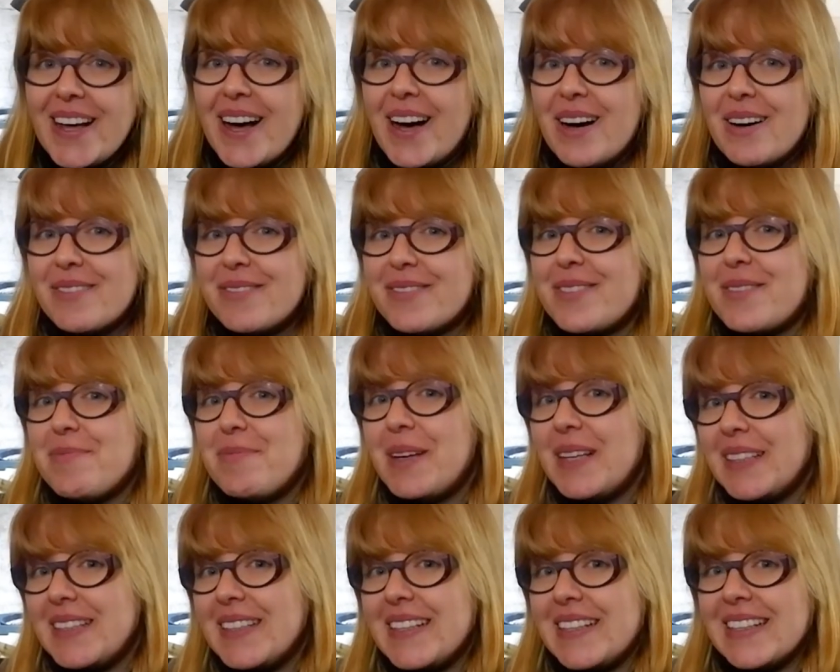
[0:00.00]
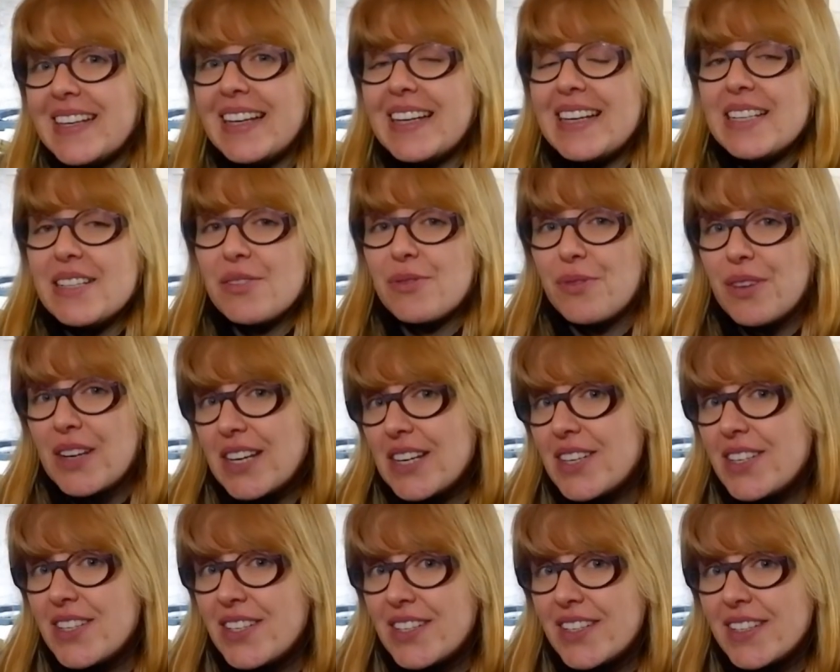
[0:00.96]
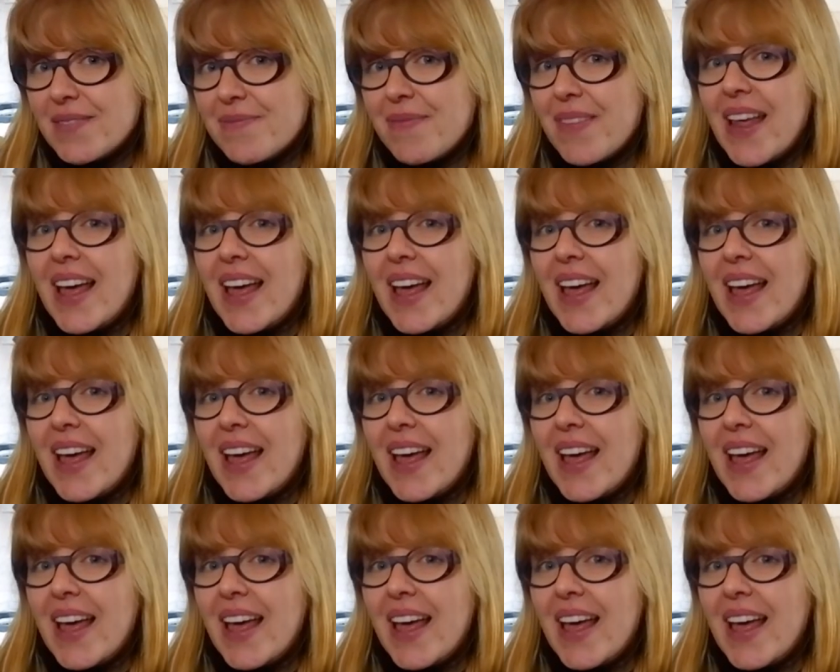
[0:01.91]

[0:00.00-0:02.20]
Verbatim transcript: of the building that is finished,